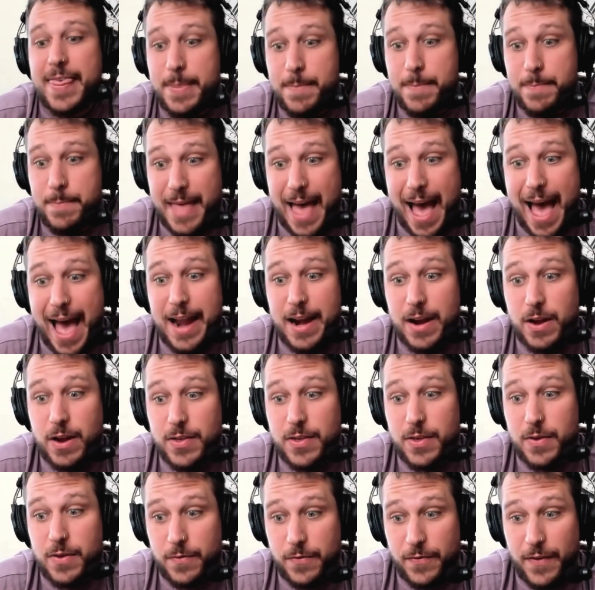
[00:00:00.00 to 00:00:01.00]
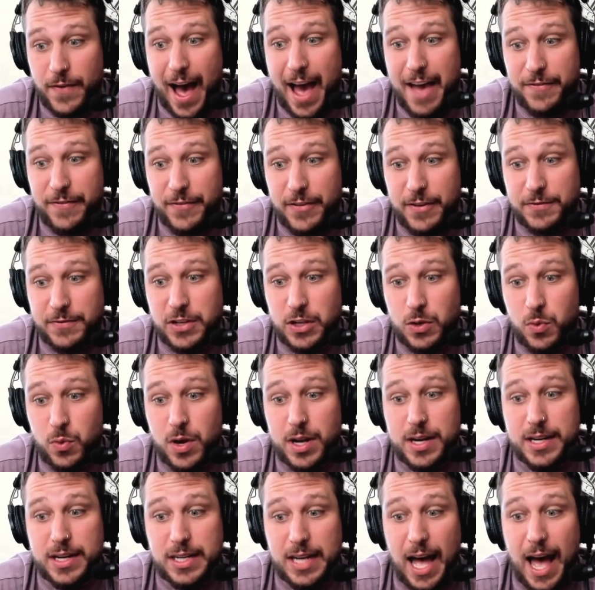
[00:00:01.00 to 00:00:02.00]
That
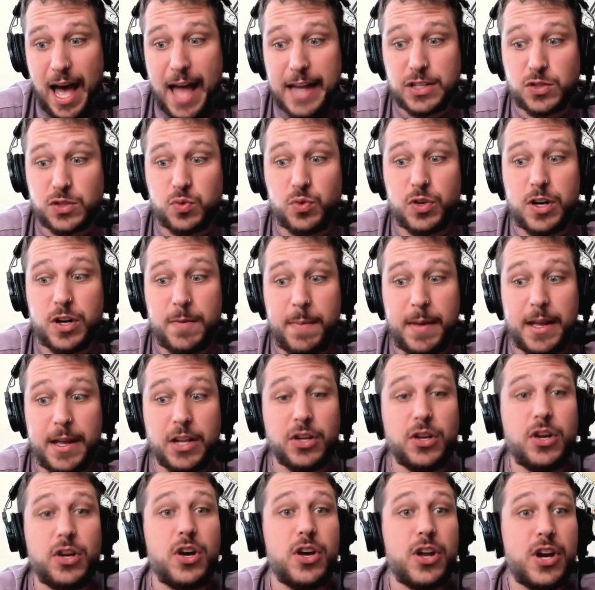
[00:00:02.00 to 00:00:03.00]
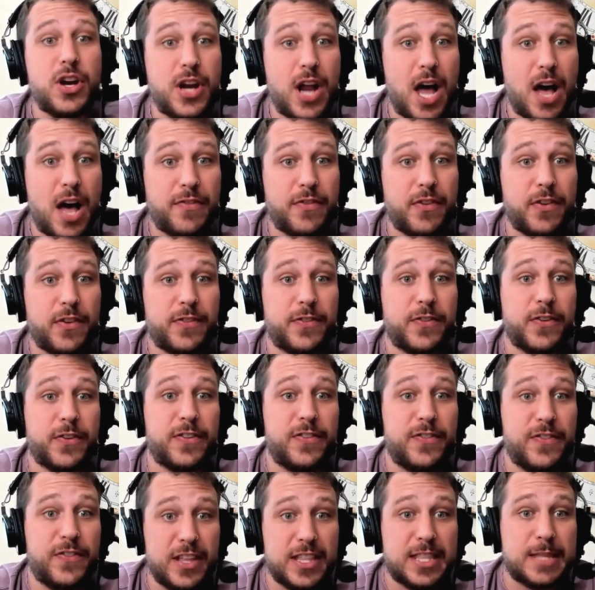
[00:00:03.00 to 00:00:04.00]
551 dots would have been good enough for
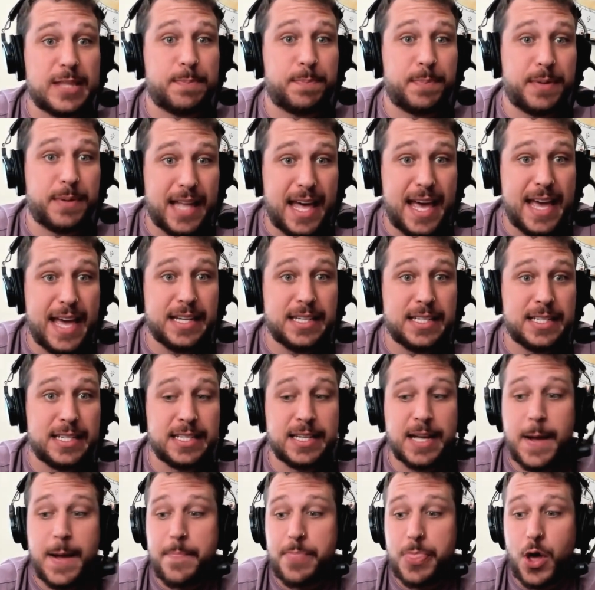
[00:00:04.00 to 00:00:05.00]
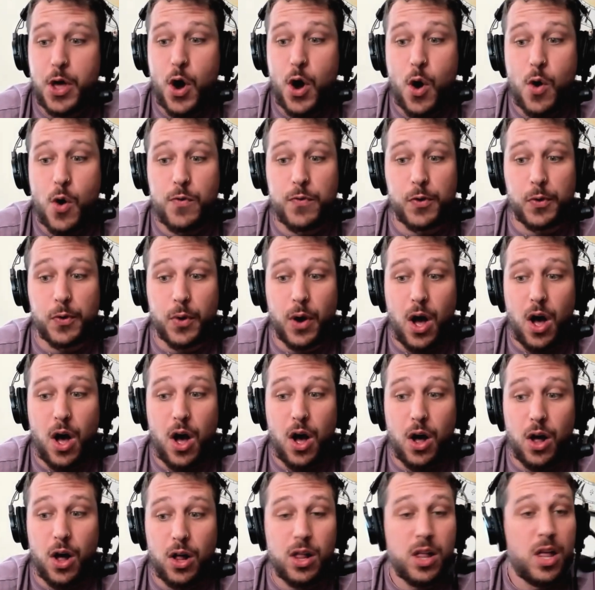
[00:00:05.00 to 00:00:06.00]
fifth place
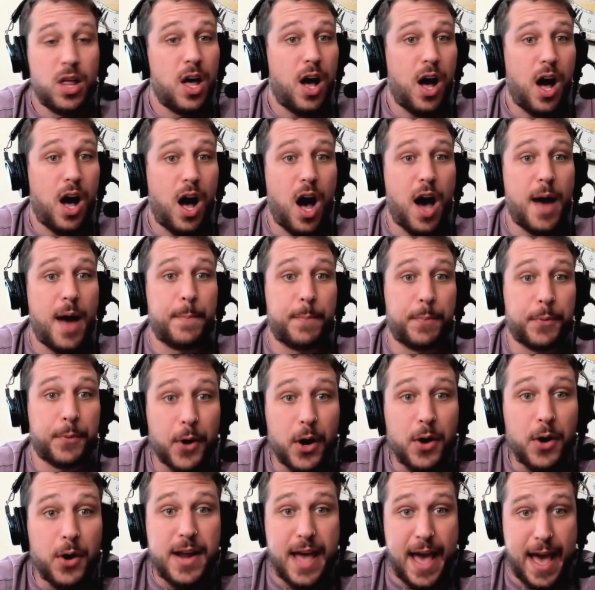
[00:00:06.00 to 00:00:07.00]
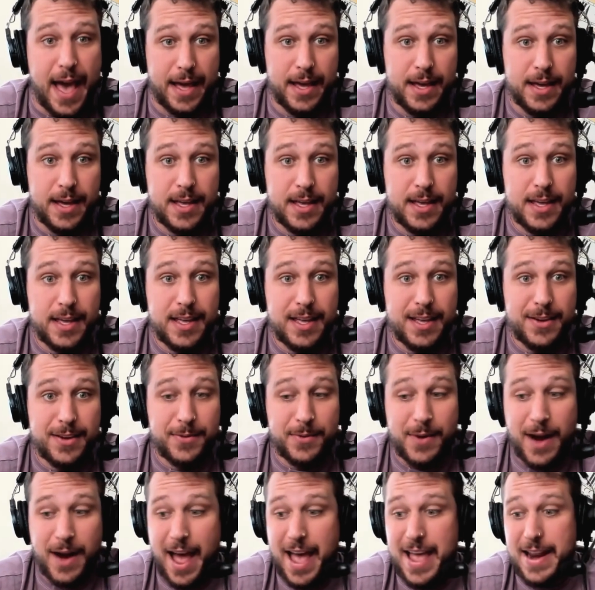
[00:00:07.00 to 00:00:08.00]
overall on pro day,
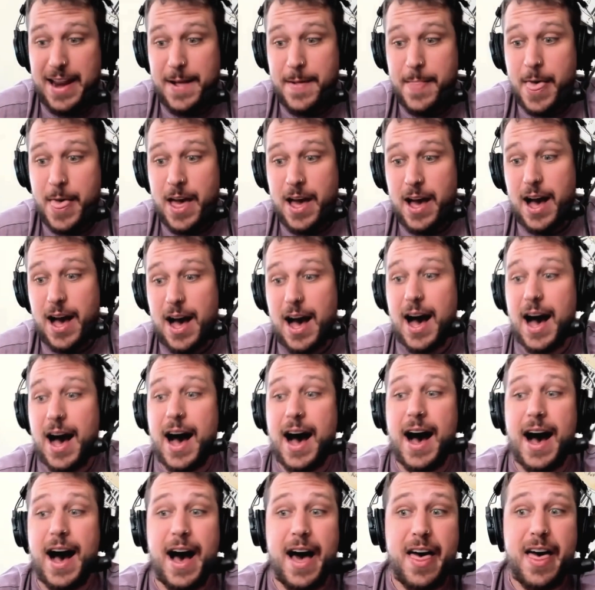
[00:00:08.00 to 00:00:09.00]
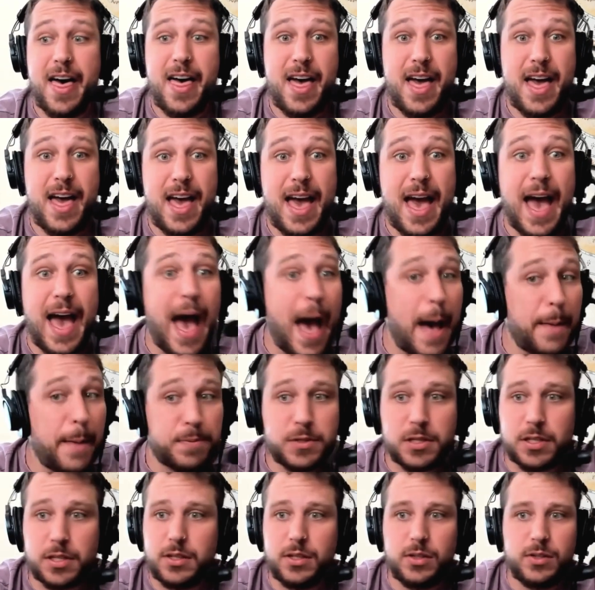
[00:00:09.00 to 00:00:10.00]
right? Uh,
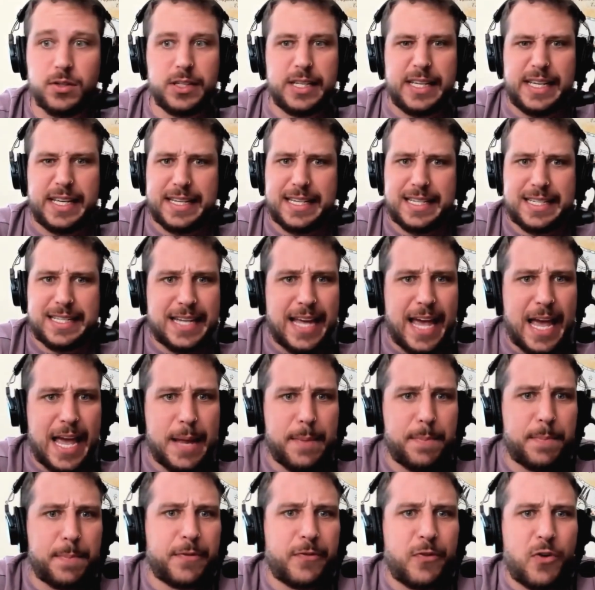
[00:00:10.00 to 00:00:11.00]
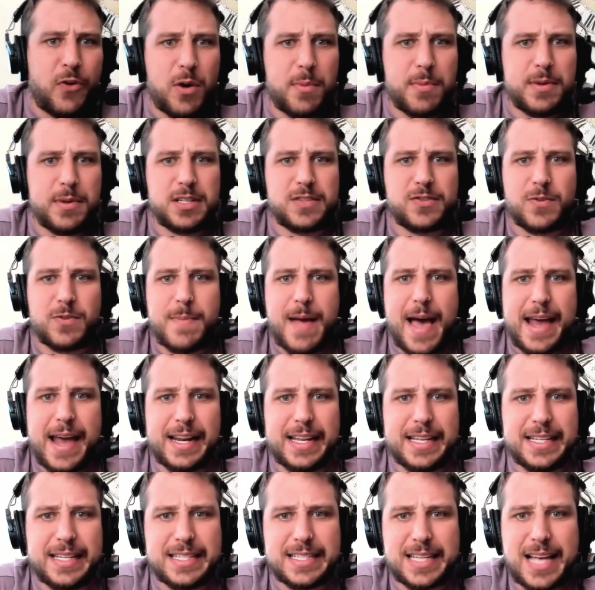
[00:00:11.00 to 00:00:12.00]
Absolutely insane performance for
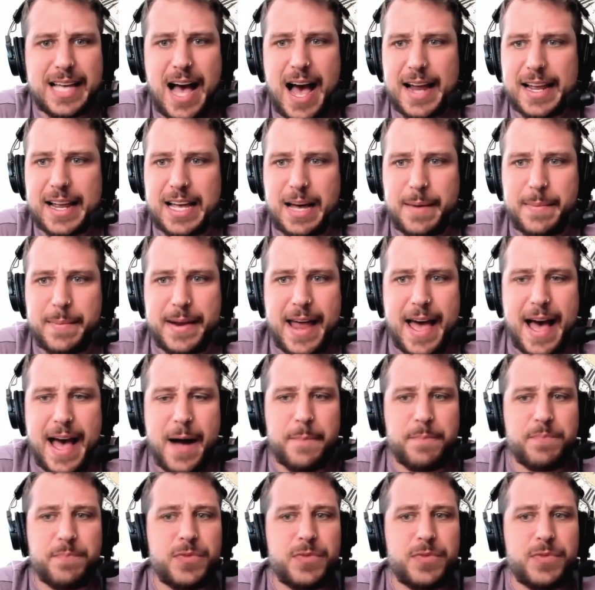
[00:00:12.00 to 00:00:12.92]
Madeline Scott coming out.